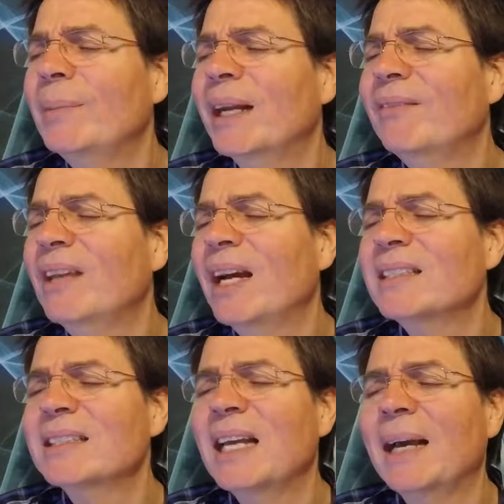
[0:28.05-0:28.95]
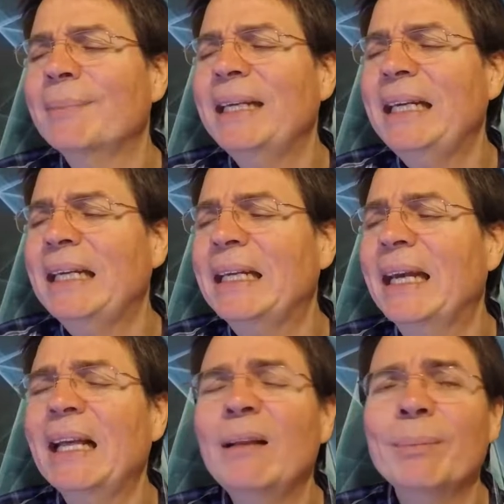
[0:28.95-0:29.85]
but I've not stopped eating.
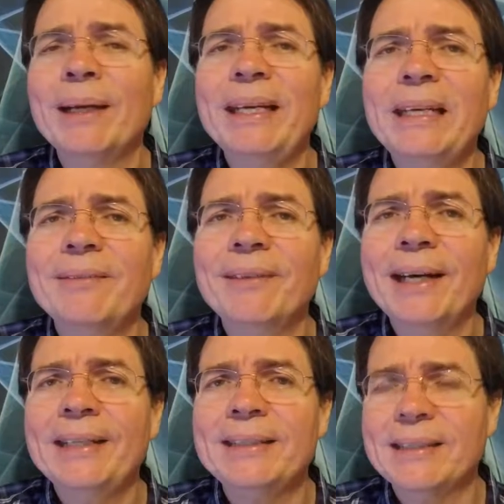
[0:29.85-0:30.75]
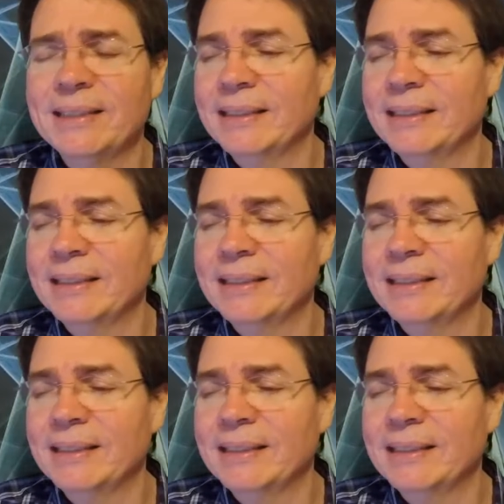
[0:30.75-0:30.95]
Help, I need advice.